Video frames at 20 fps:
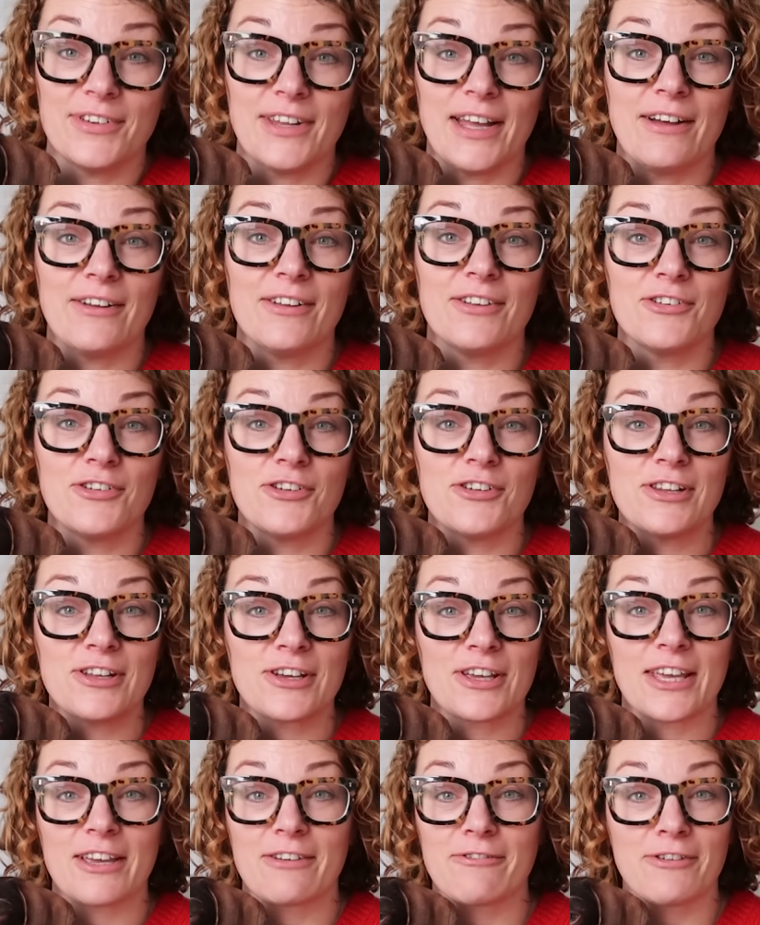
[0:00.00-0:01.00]
No, she's
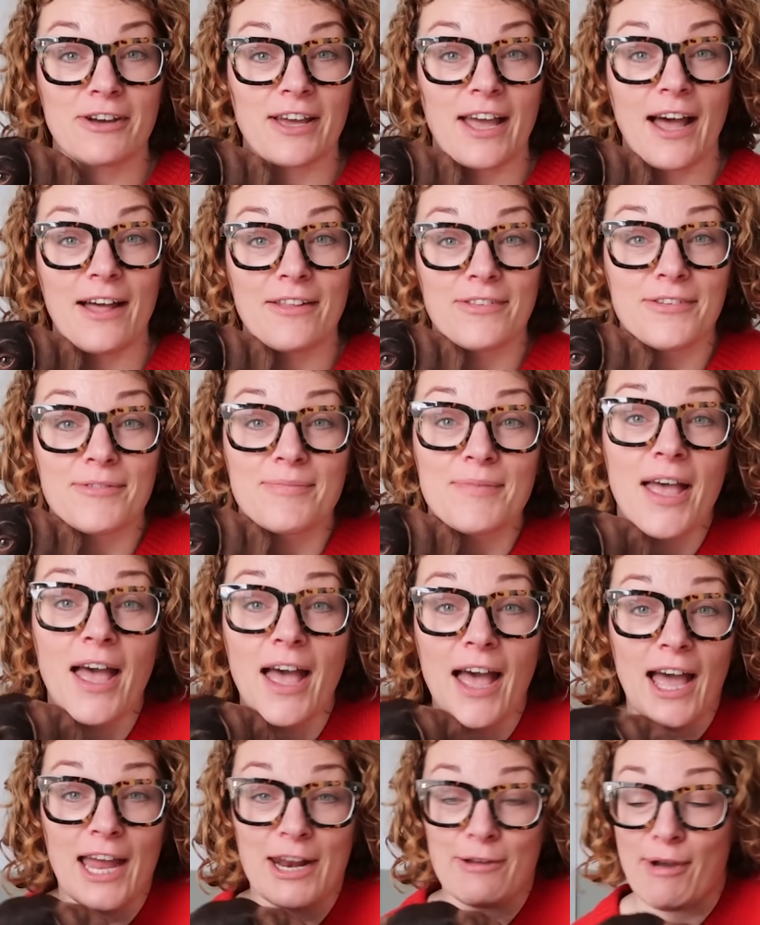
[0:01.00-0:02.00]
looking for cats.
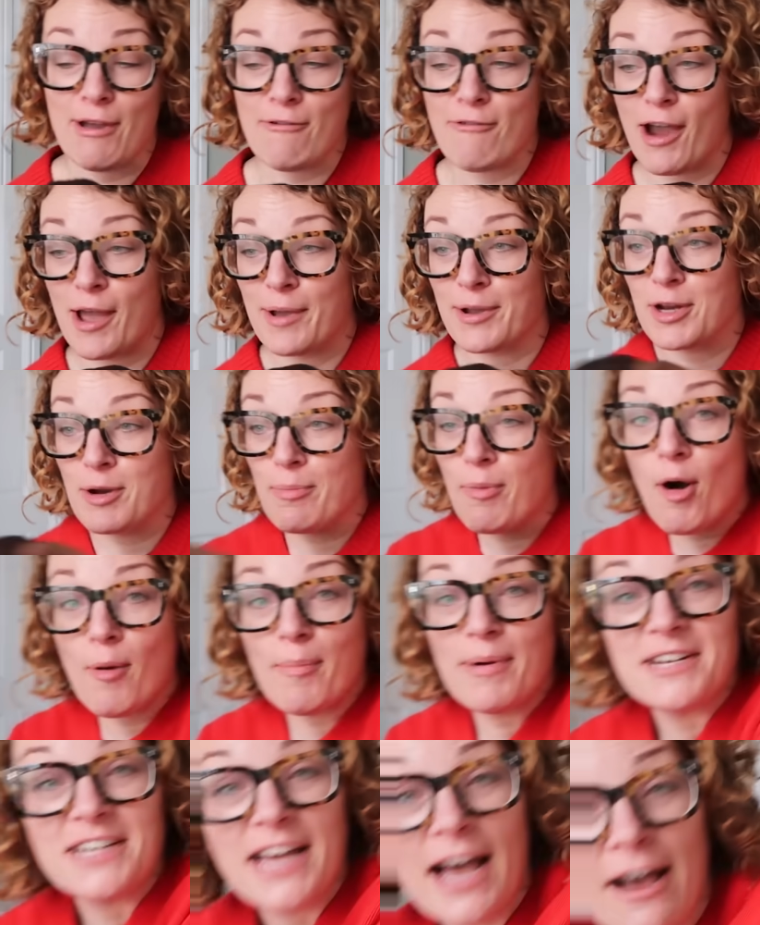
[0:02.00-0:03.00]
Anyway, right, I'm gonna pop her